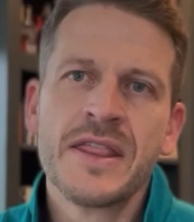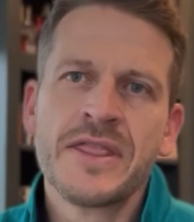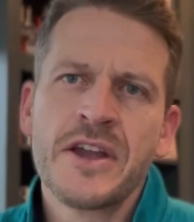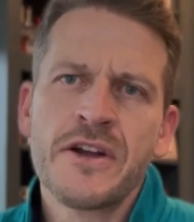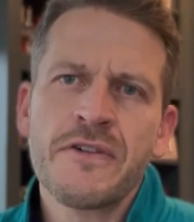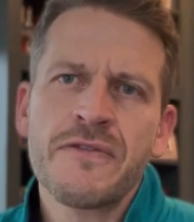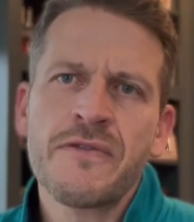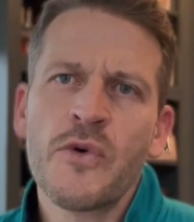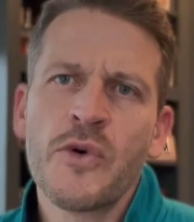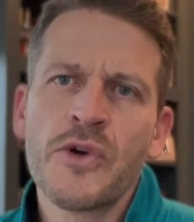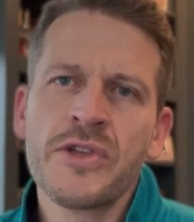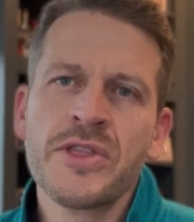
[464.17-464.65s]

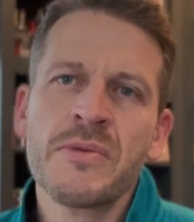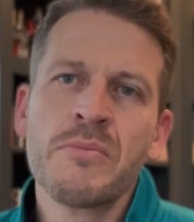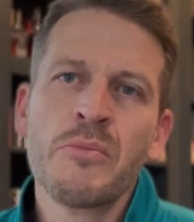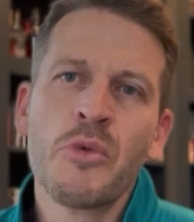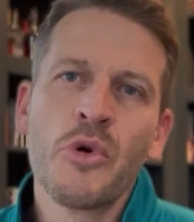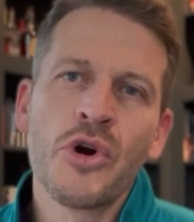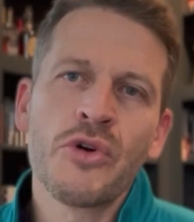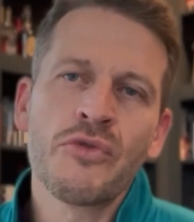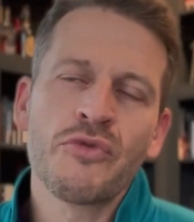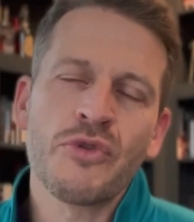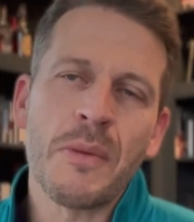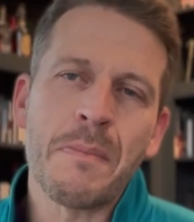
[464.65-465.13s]
Therefore, the
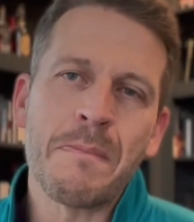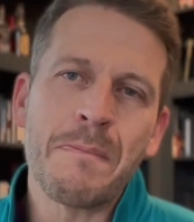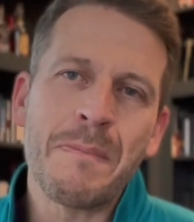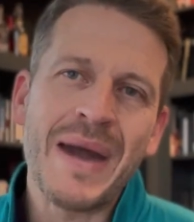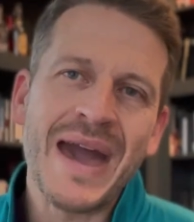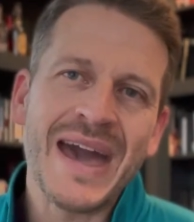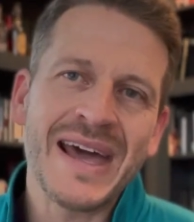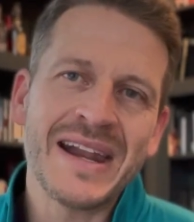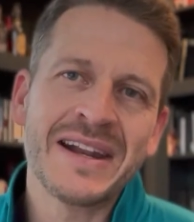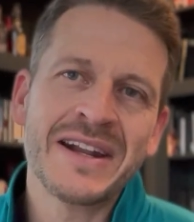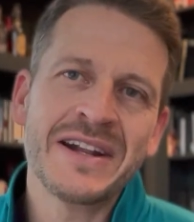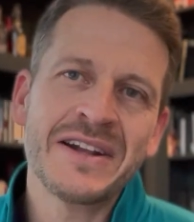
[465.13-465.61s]
more
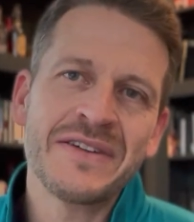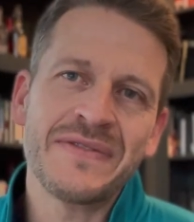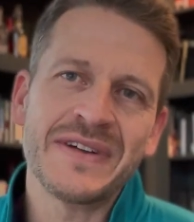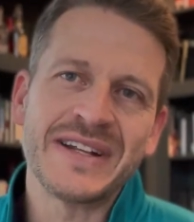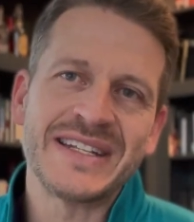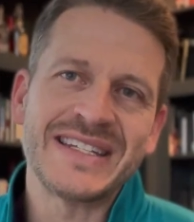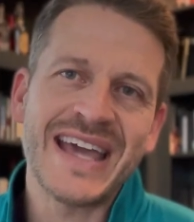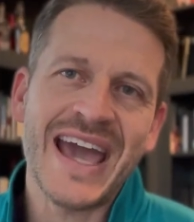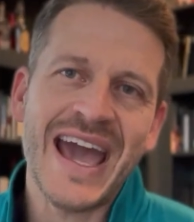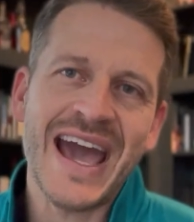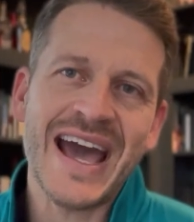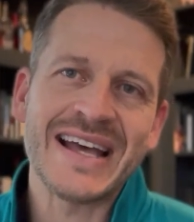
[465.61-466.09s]
repetitive a
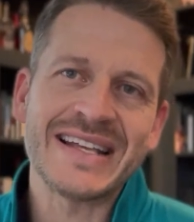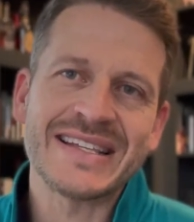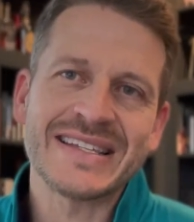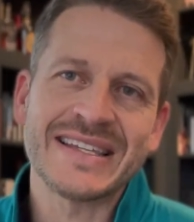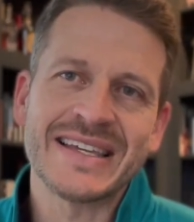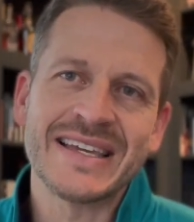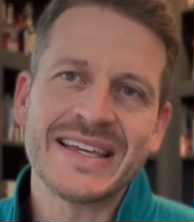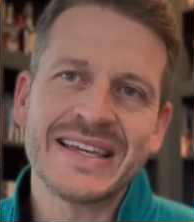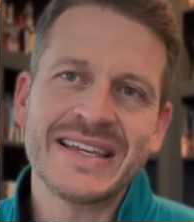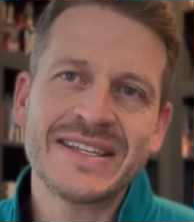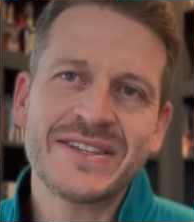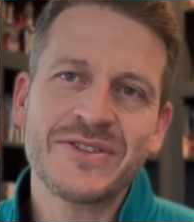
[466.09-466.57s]
task
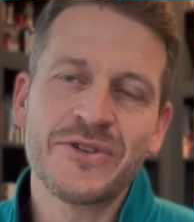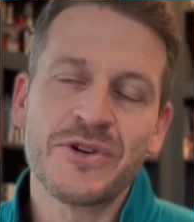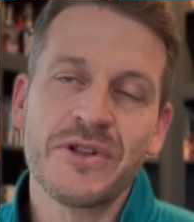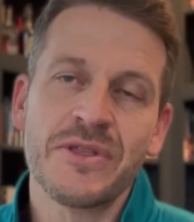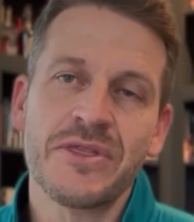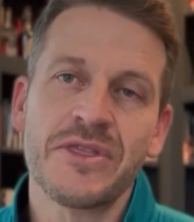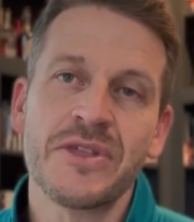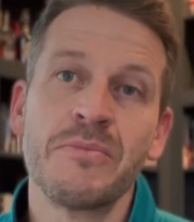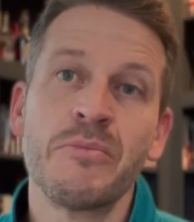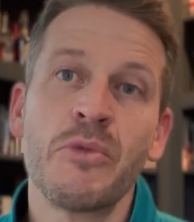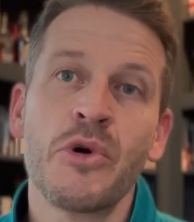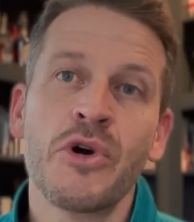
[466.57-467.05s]
is, or
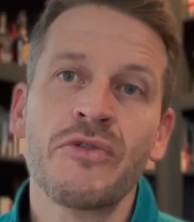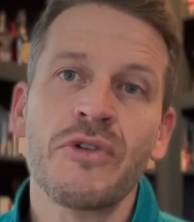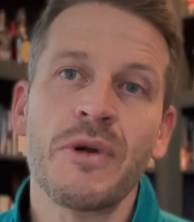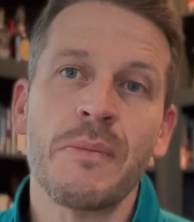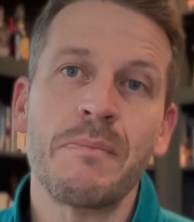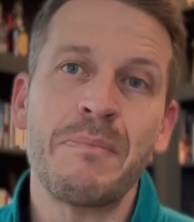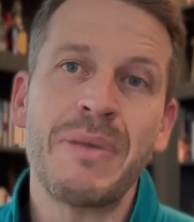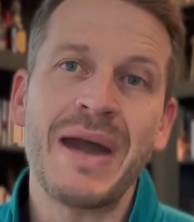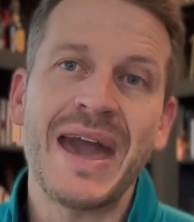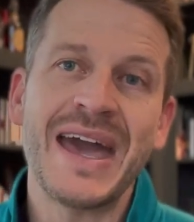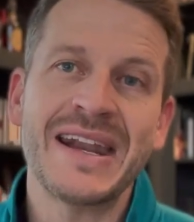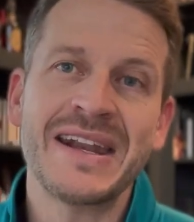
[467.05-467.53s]
the more
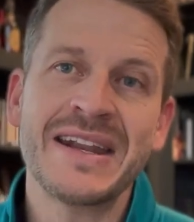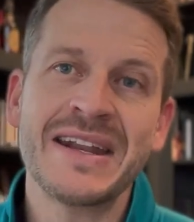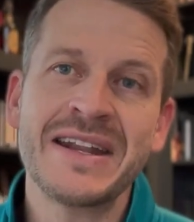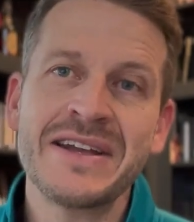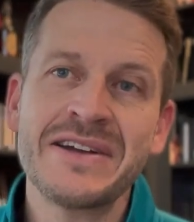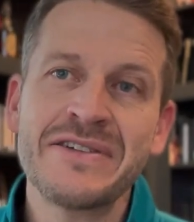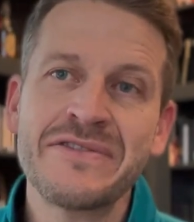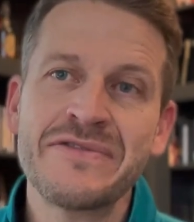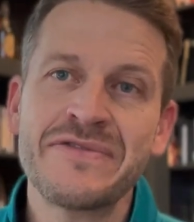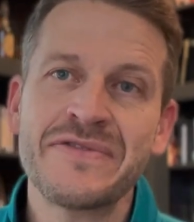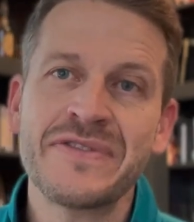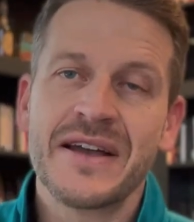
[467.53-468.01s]

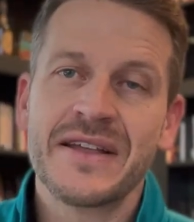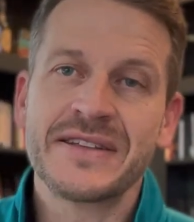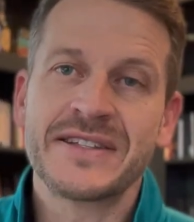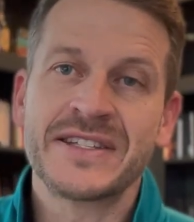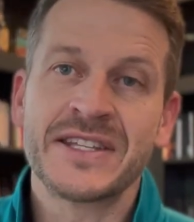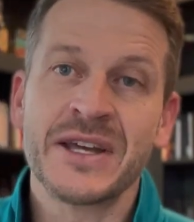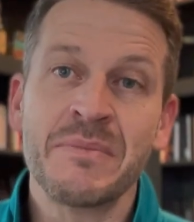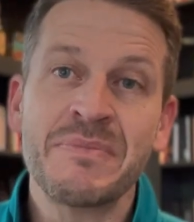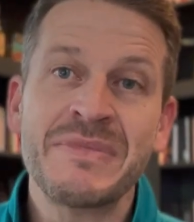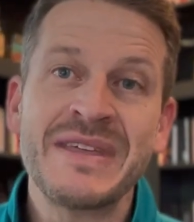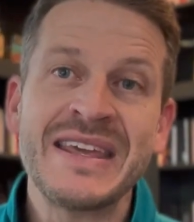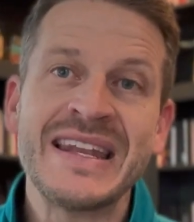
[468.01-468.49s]
repetitive
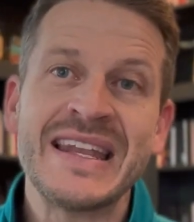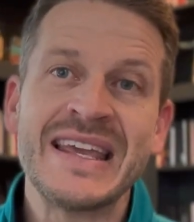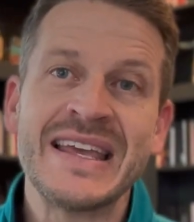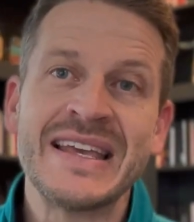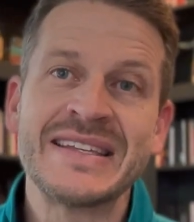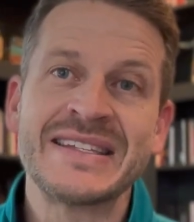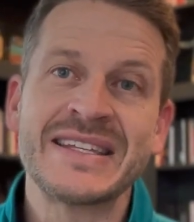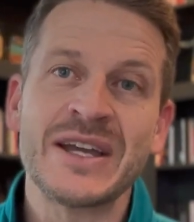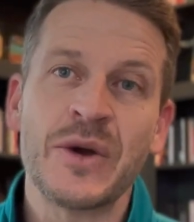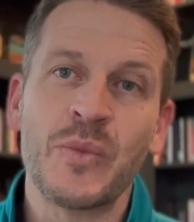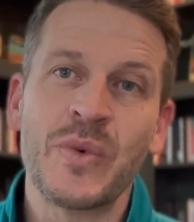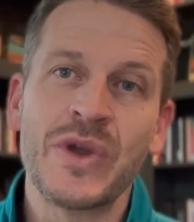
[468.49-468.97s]
something
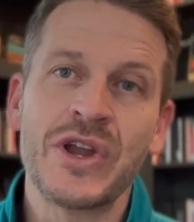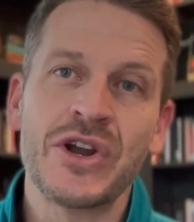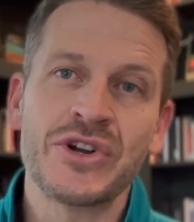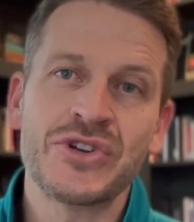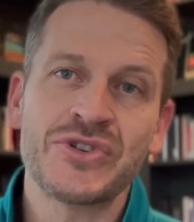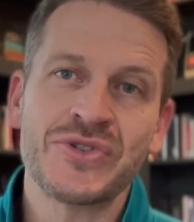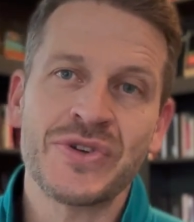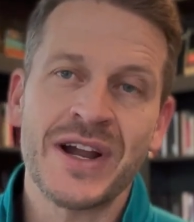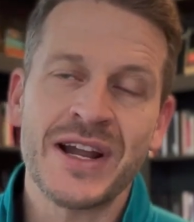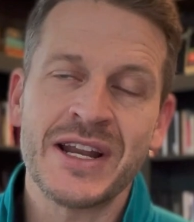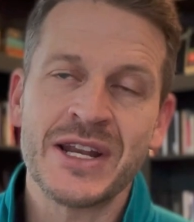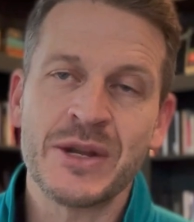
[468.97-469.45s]
is that we are
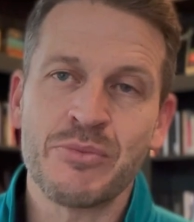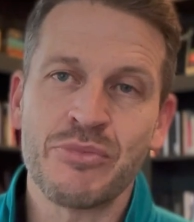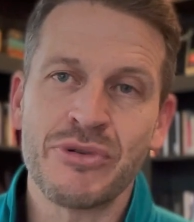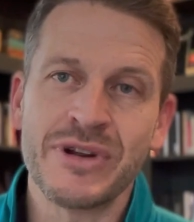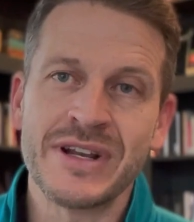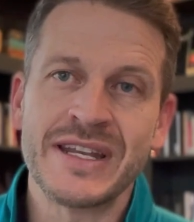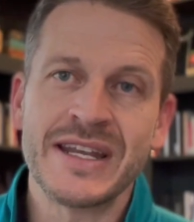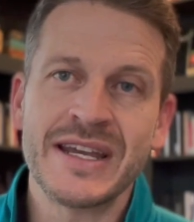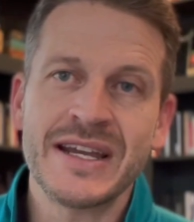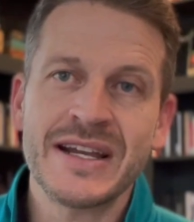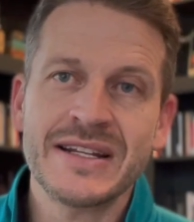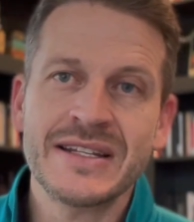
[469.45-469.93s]
trying to
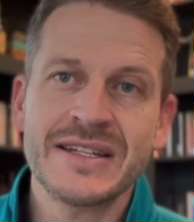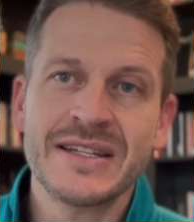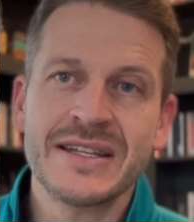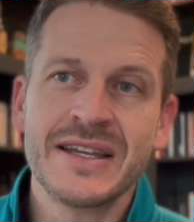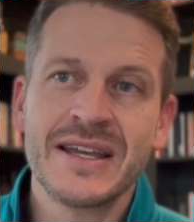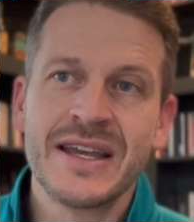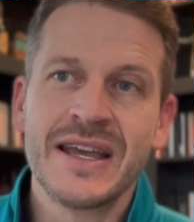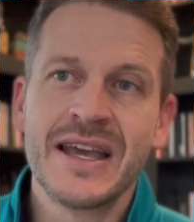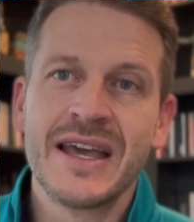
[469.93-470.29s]
predict,